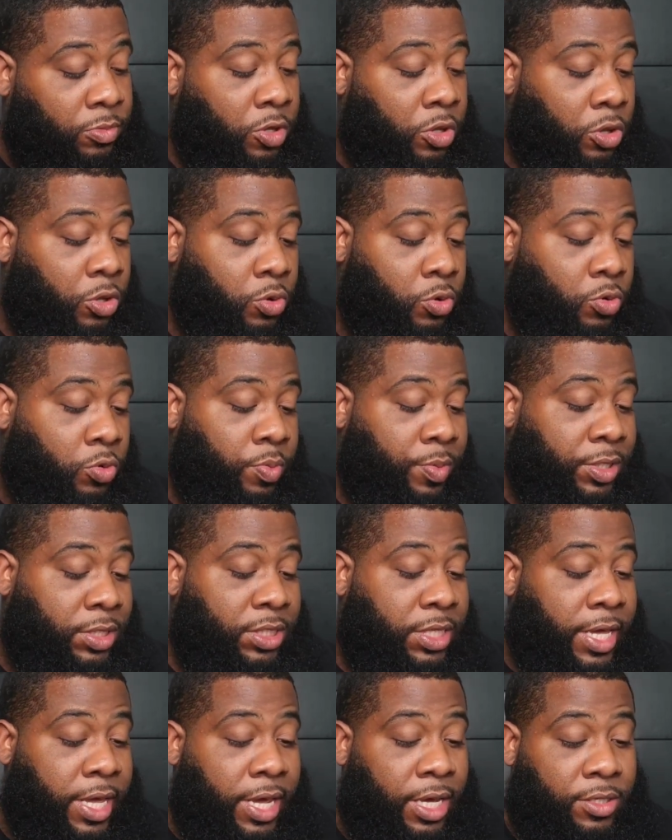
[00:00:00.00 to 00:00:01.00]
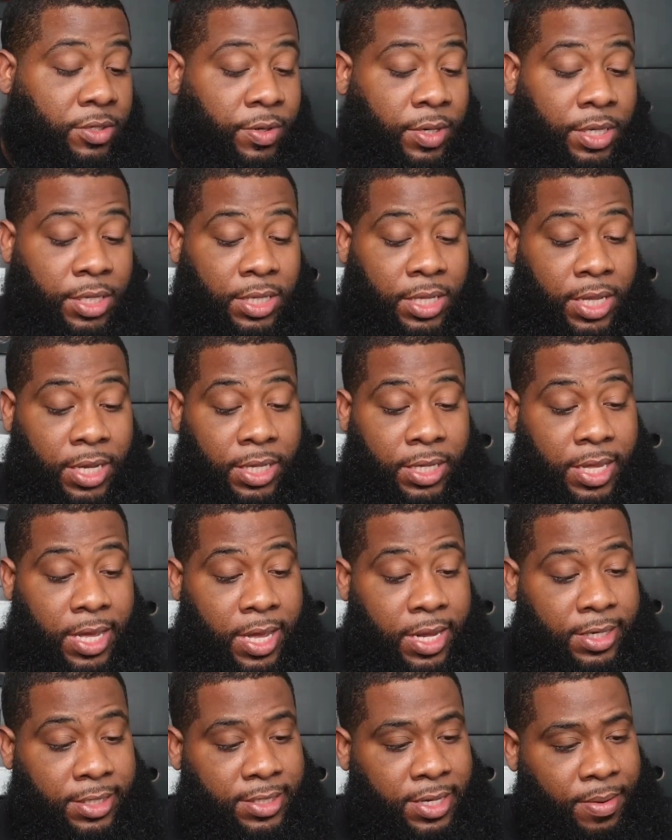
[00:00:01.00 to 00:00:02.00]
glue mistakes or anything like
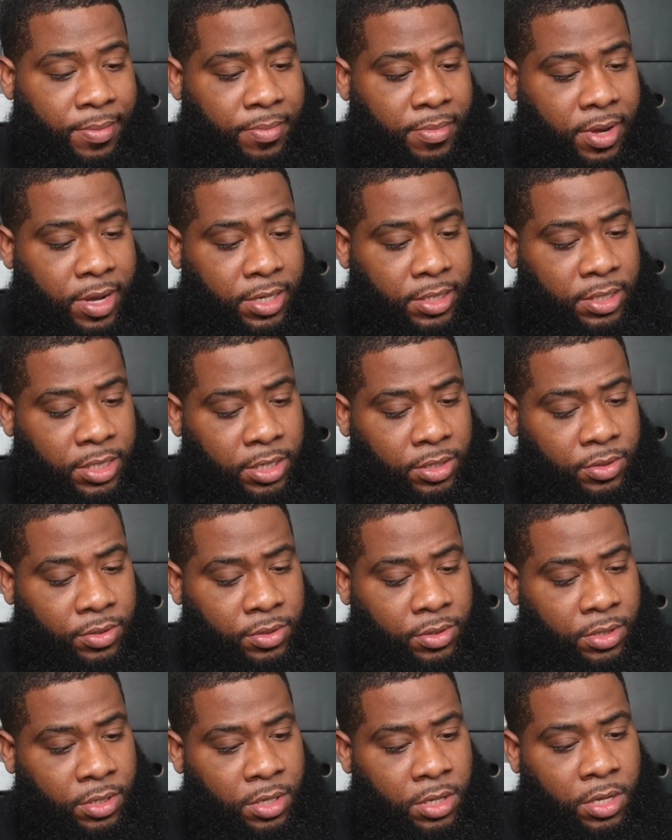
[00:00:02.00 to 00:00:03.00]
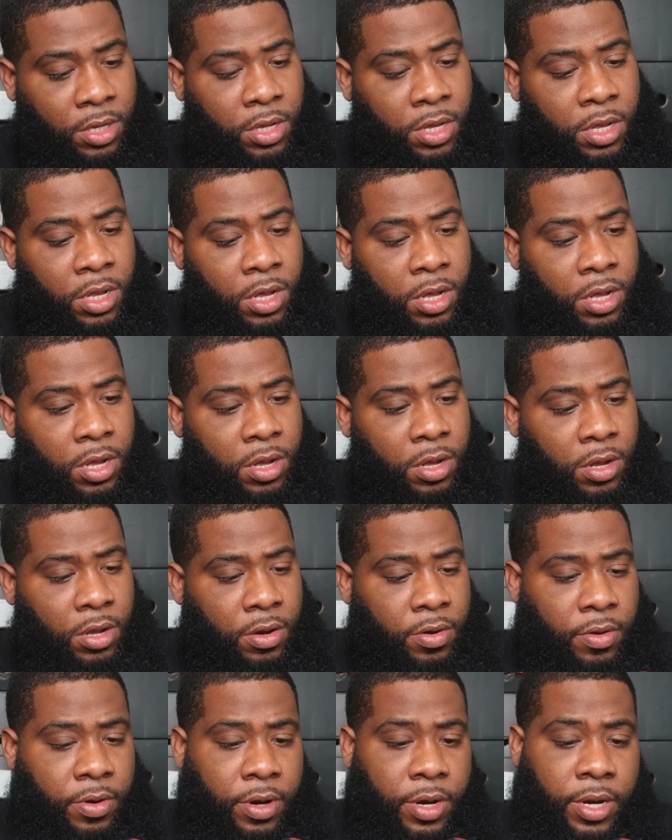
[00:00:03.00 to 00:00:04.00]
that. It's not much. All
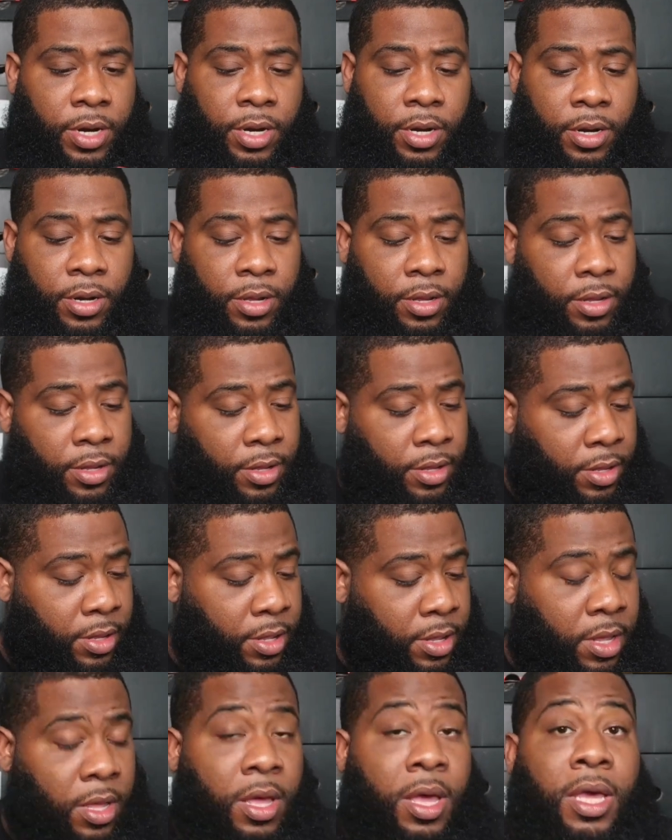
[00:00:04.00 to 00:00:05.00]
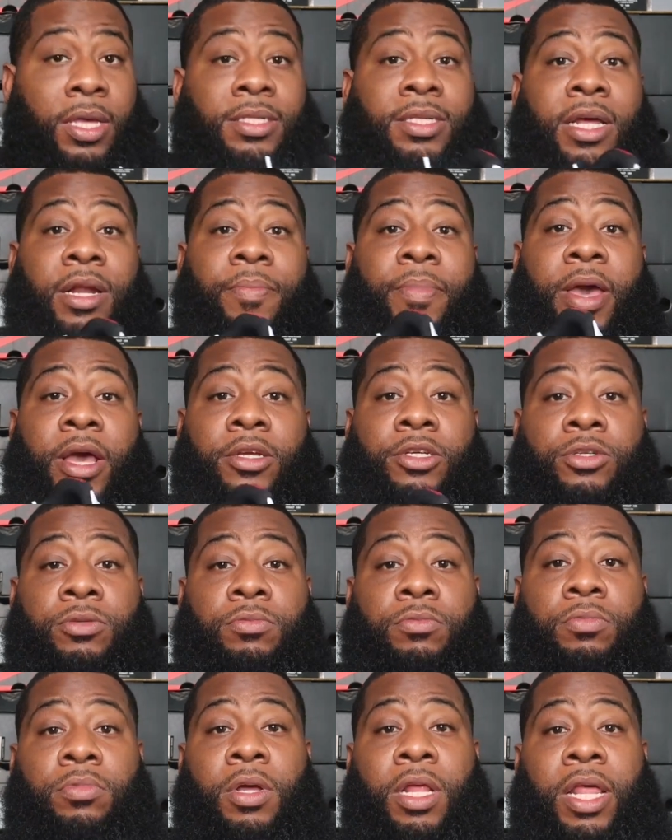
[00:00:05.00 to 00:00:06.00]
right, it's not a bad
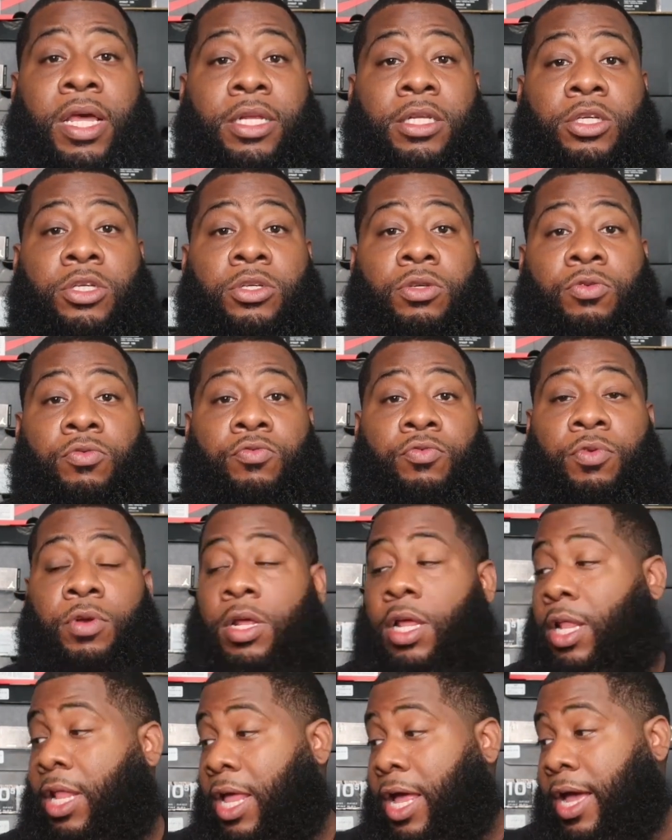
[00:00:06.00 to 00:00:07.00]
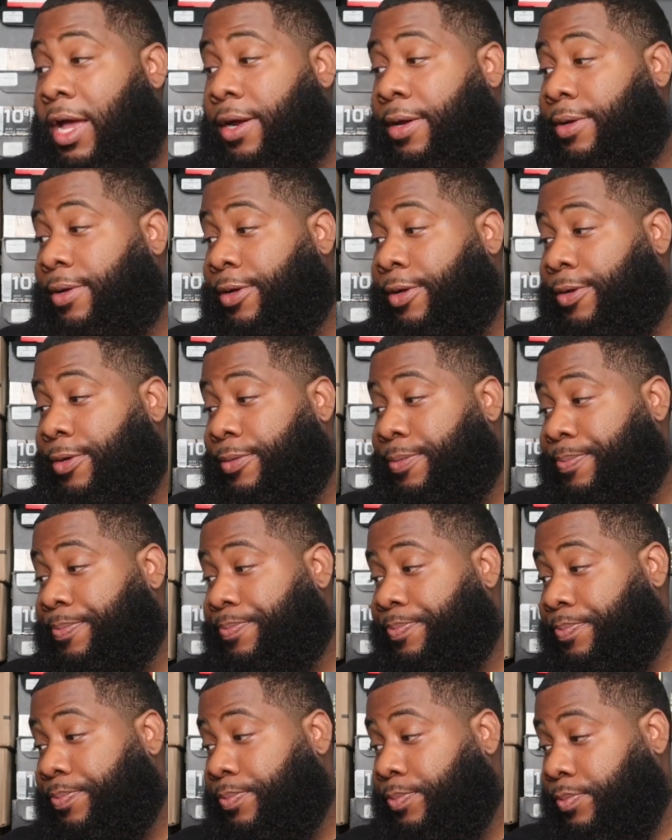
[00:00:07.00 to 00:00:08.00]
shoe. I like the shoe a lot.
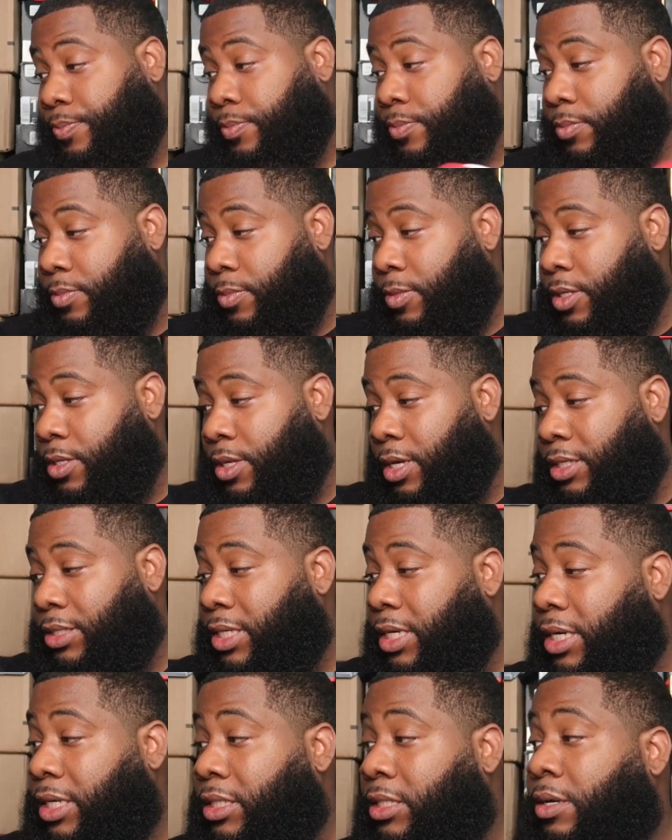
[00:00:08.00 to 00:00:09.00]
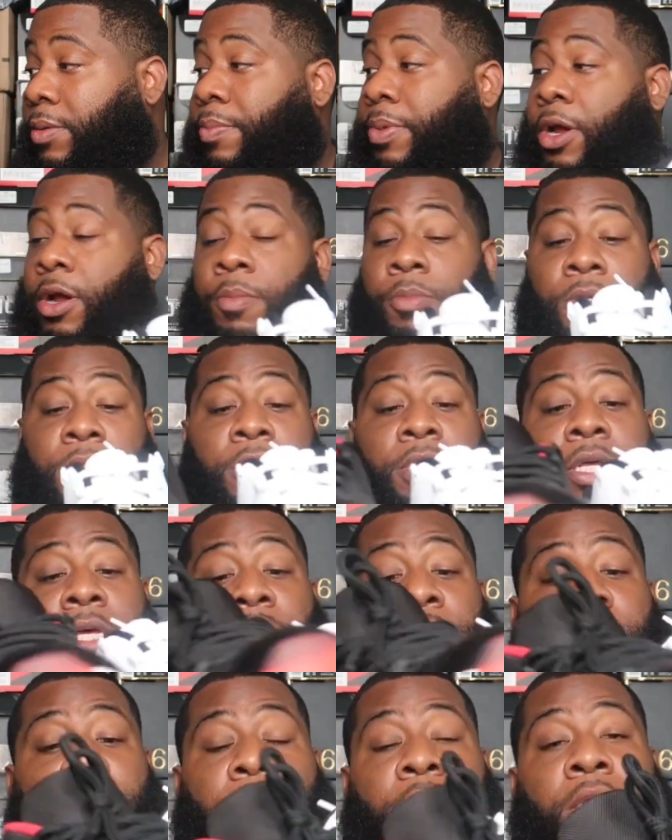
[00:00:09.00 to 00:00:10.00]
Like I said, it is comparable to
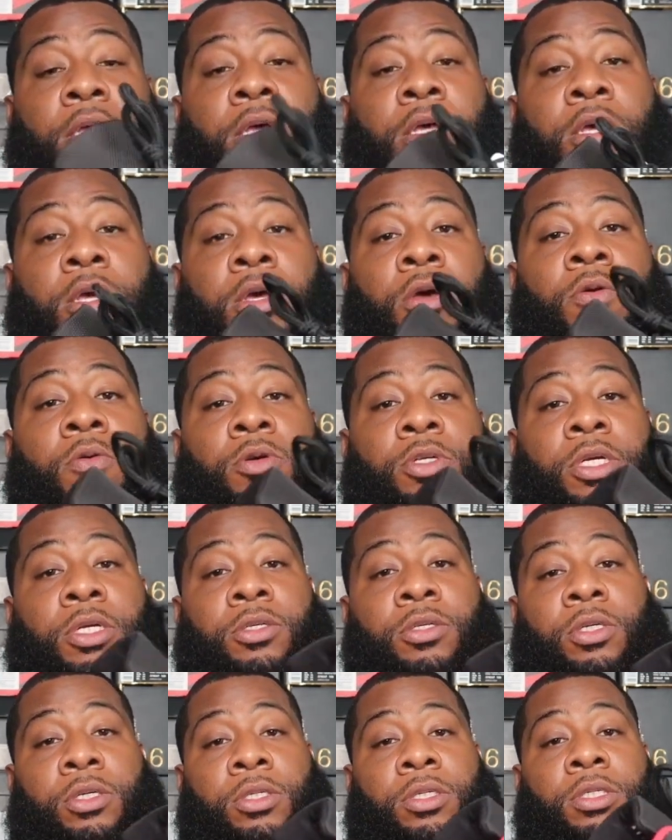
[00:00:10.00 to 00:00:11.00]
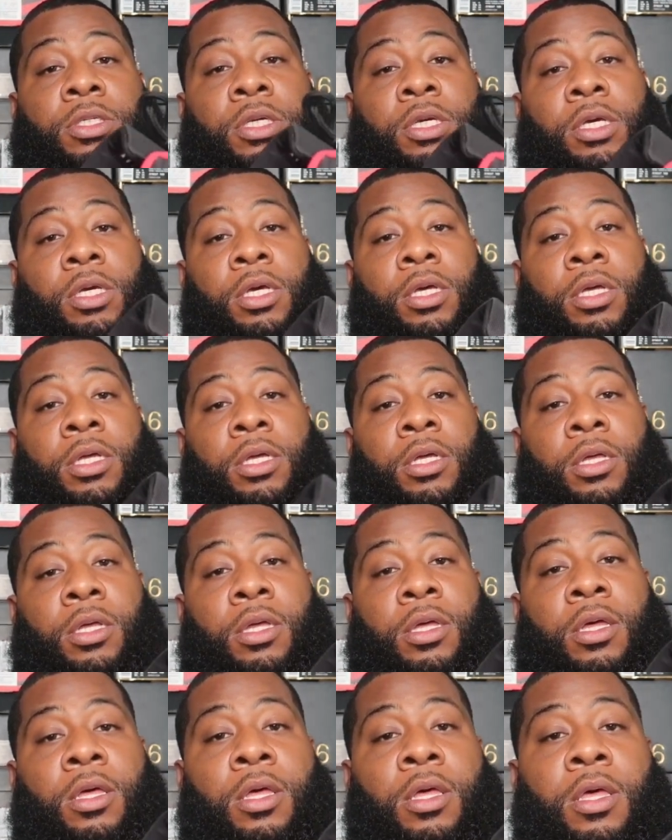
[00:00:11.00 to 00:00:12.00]
this, which, as you can see,
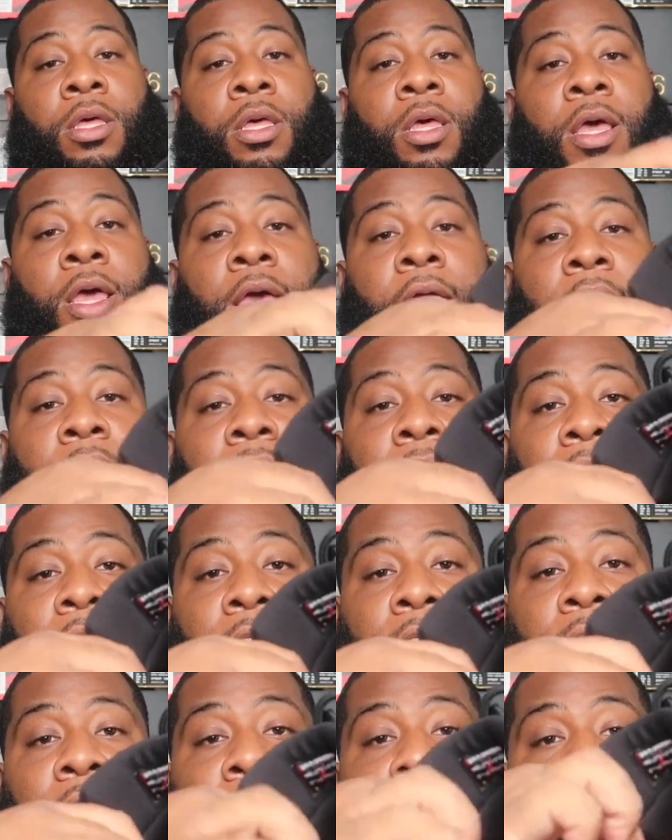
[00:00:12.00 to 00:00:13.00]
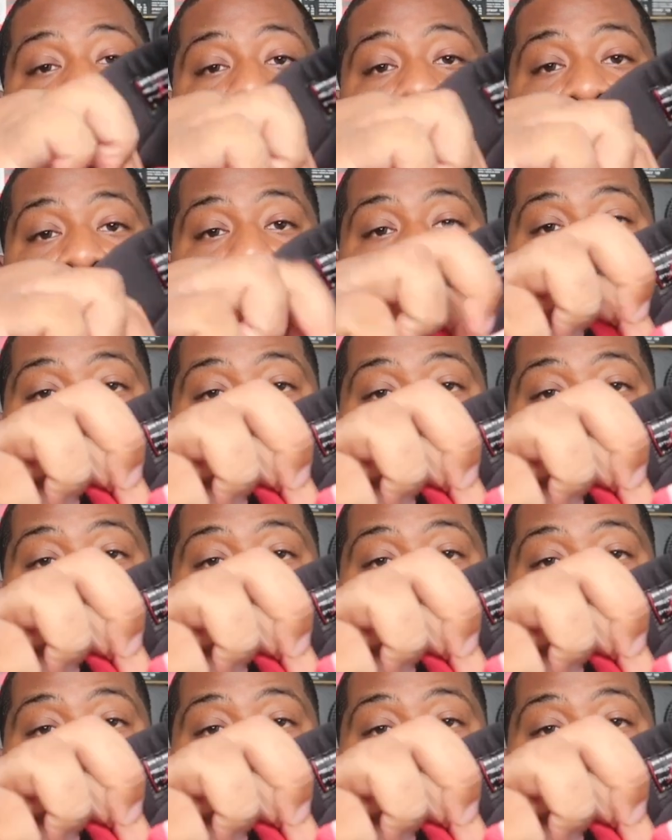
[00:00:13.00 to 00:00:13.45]
has the